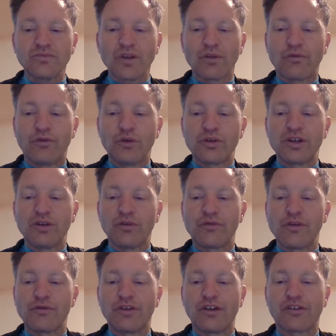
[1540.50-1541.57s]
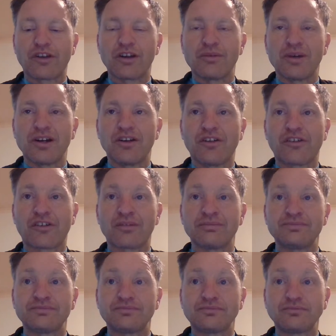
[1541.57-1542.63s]
40 or 50 centimeters.
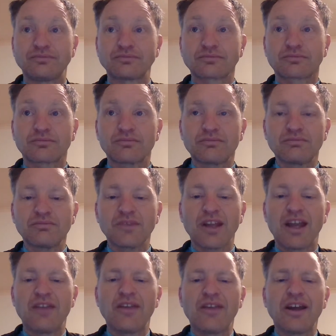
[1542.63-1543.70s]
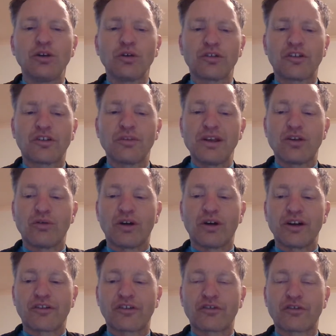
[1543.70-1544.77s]
And they look to be
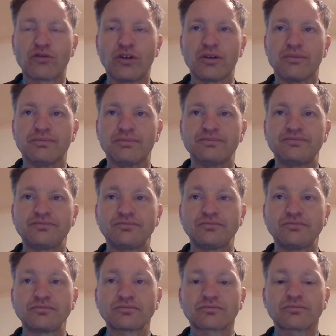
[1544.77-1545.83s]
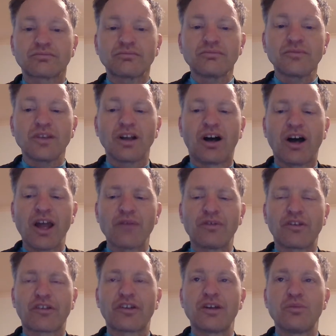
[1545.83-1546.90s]
quite strong. I haven't
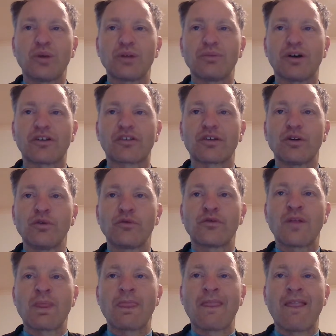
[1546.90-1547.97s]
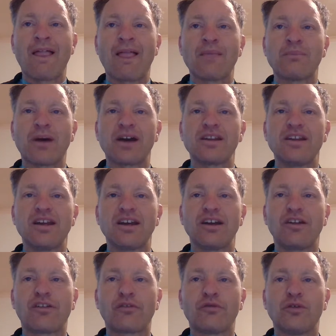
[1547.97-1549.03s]
seen one myself, but yeah,
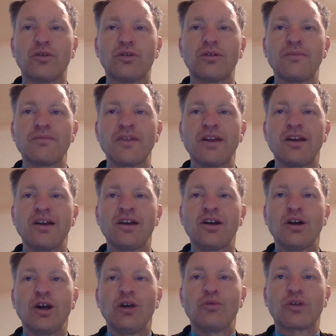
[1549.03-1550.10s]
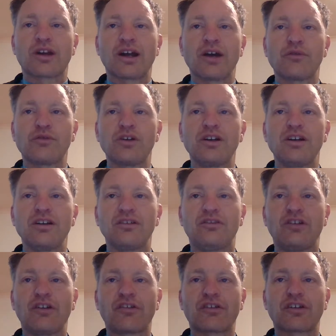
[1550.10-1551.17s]
it's for recovering
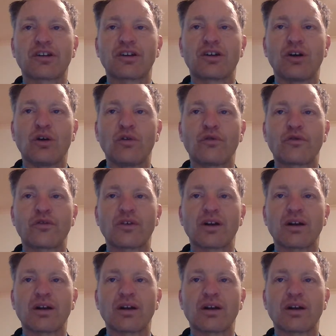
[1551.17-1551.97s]
disc golf